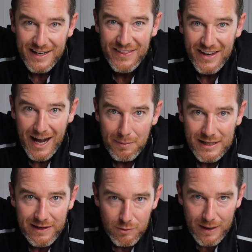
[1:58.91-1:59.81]
and then I'm gonna
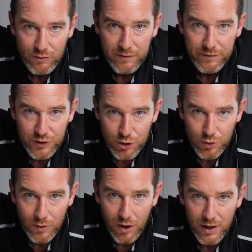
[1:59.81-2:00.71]
give you my
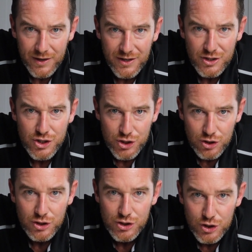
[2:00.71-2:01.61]
review on
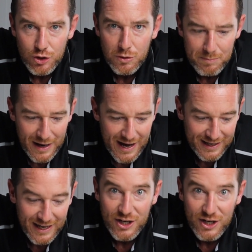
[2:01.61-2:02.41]
should you buy a